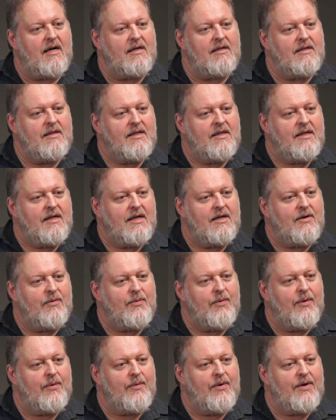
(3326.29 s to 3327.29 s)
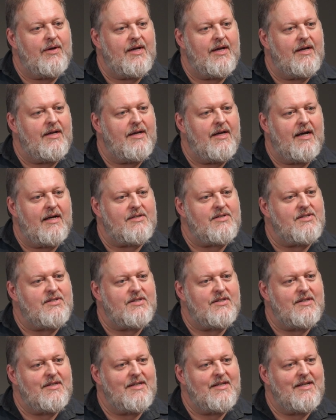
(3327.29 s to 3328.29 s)
At CxO, yes. You
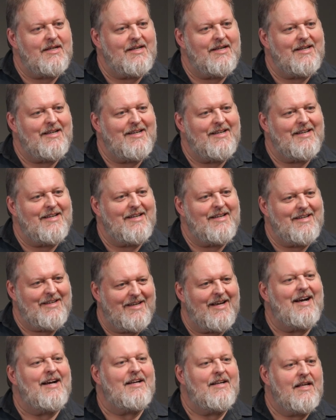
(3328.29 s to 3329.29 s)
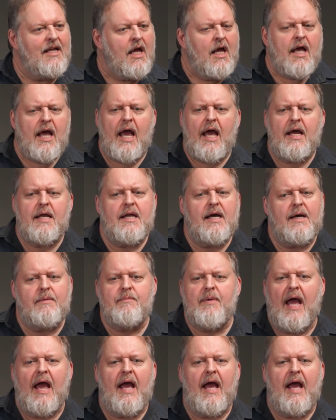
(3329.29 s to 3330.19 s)
are approachable, but apart from CxO...